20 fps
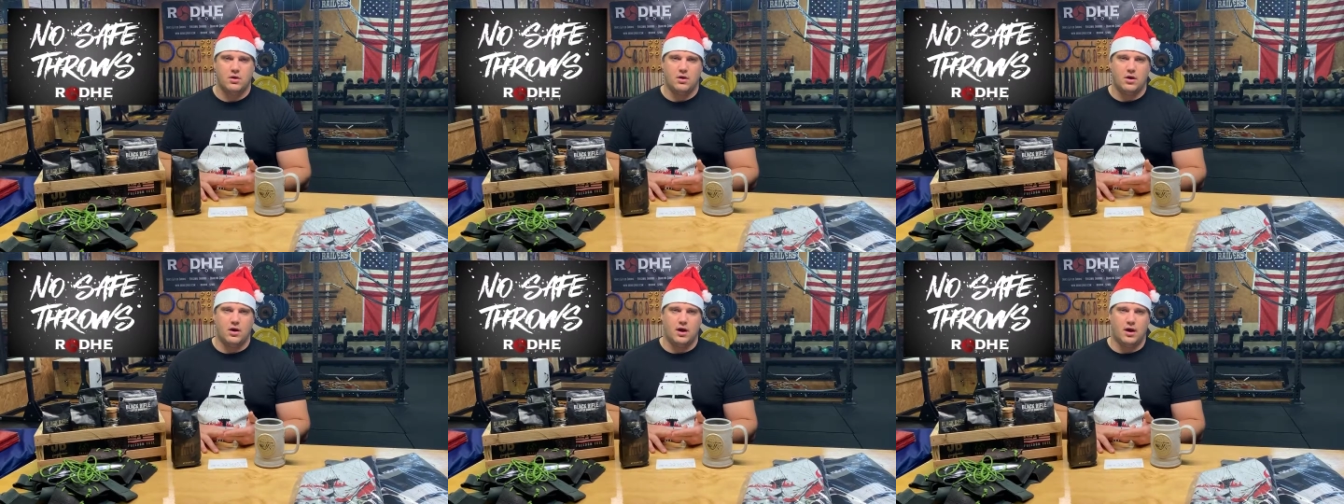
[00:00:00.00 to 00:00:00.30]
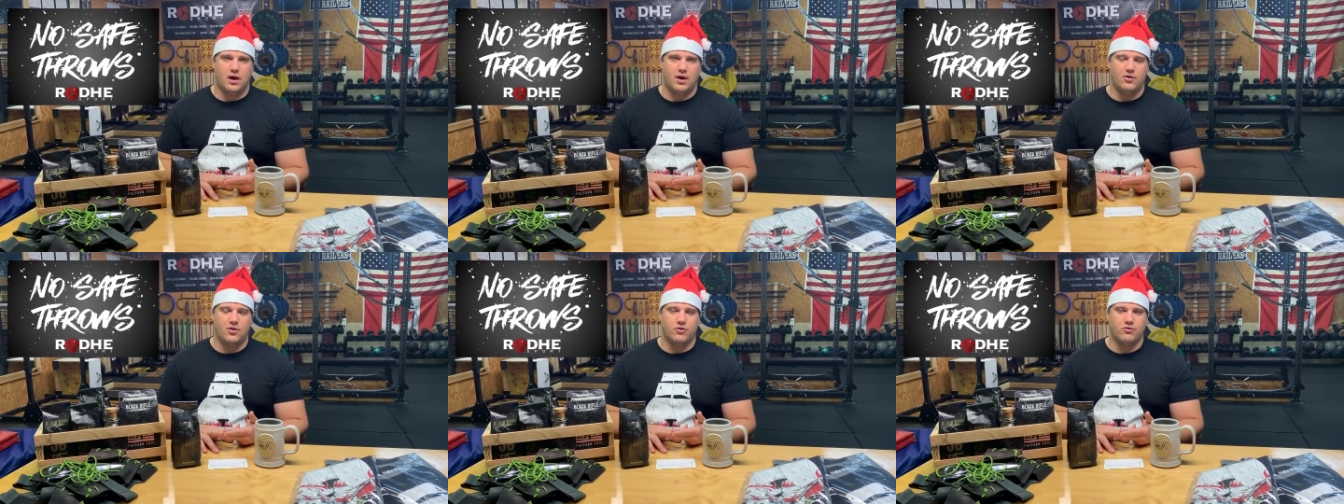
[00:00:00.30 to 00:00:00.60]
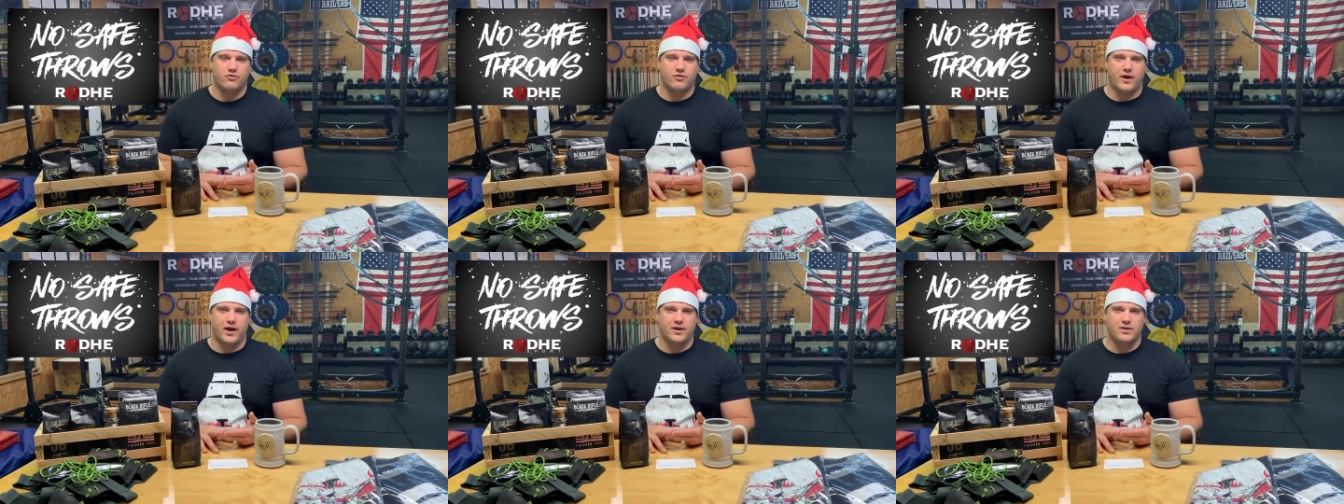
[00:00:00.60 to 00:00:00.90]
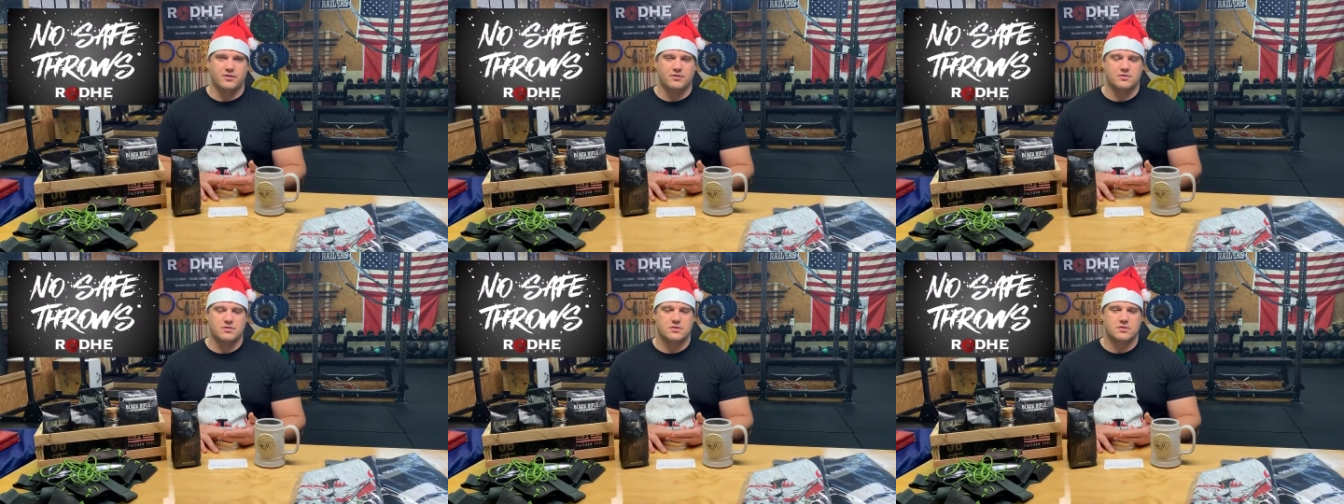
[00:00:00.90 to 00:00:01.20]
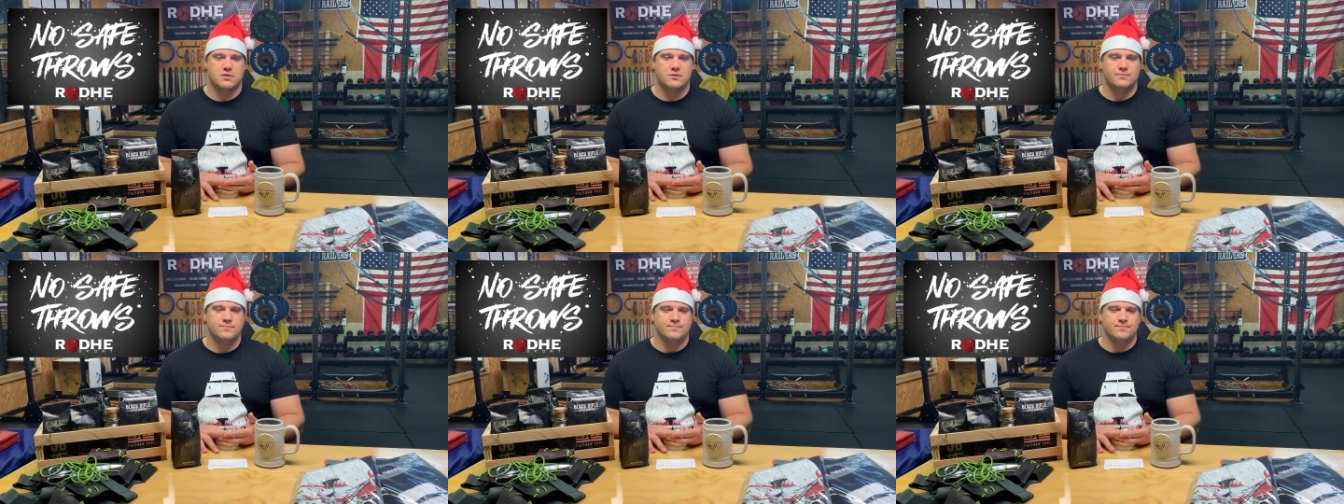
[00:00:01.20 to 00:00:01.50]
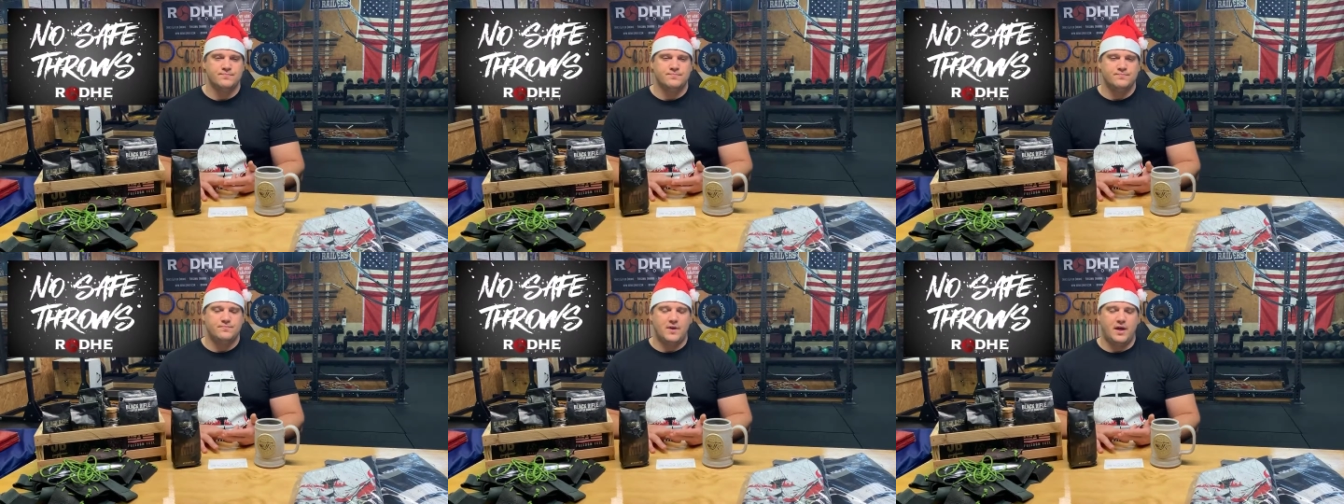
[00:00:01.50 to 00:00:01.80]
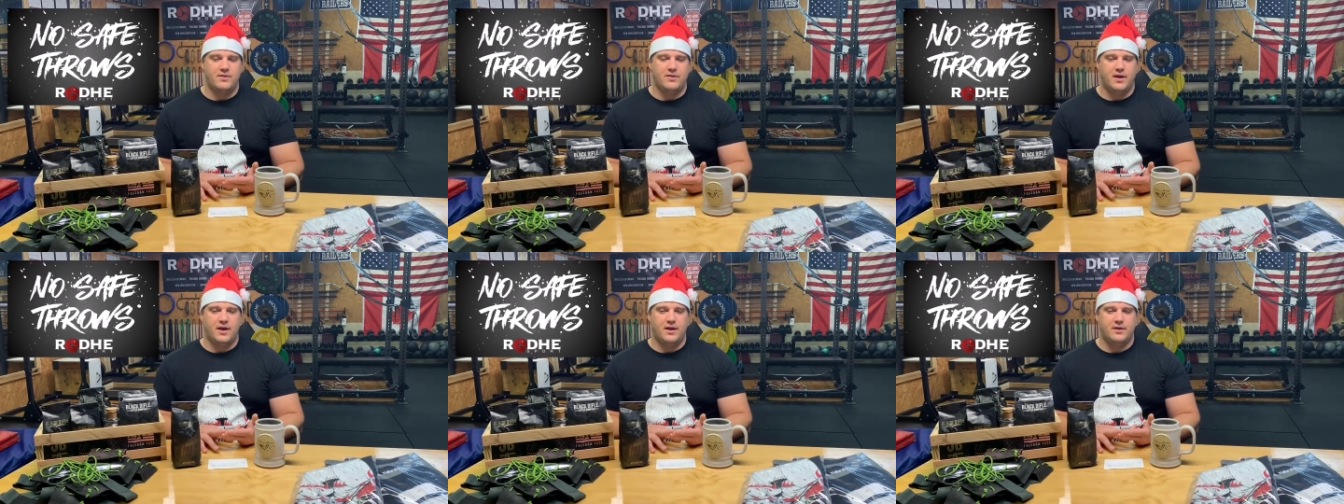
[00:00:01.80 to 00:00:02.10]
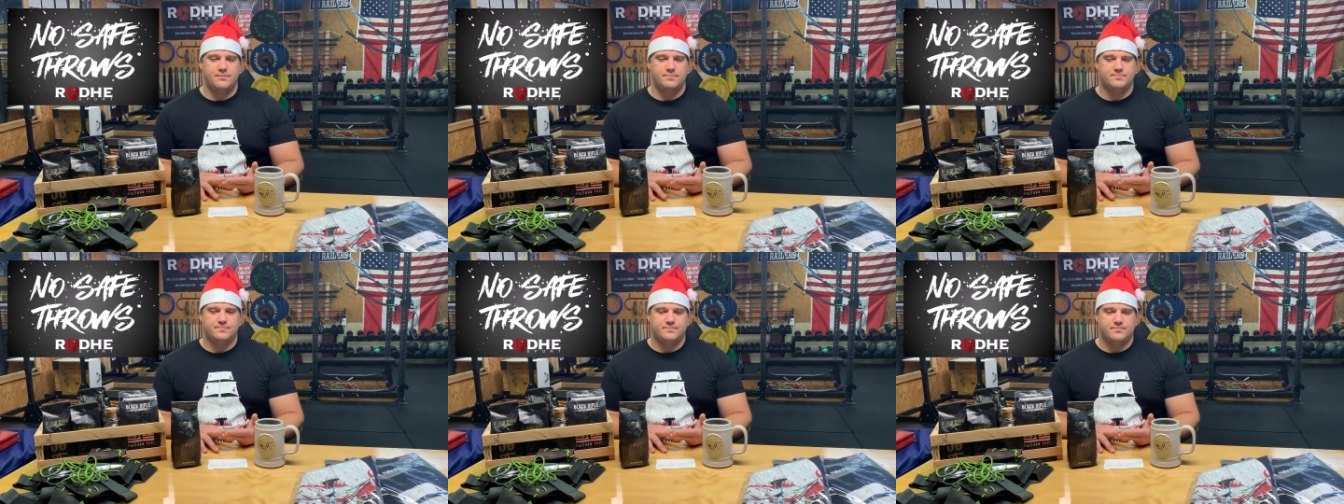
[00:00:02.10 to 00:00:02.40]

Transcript: no finals. And then